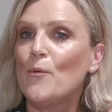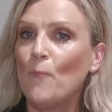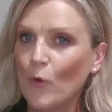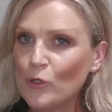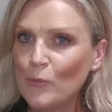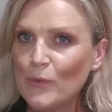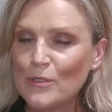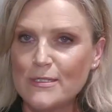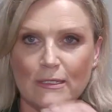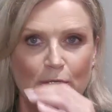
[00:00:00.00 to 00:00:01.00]

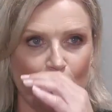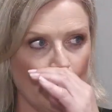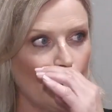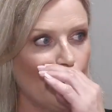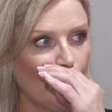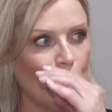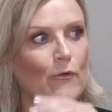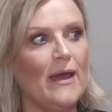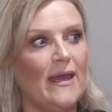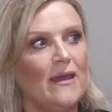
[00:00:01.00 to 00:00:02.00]
Monument and you've got the Woodland
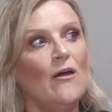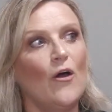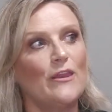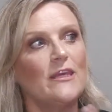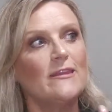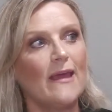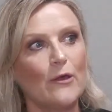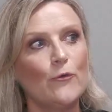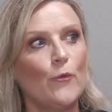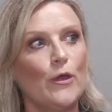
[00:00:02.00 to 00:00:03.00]
Grey, I think that
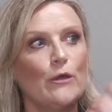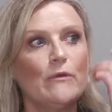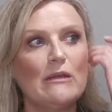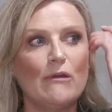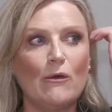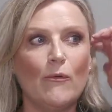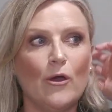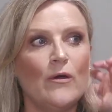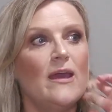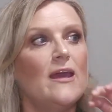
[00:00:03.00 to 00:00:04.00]
could work really, really
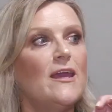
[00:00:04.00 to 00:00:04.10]
well.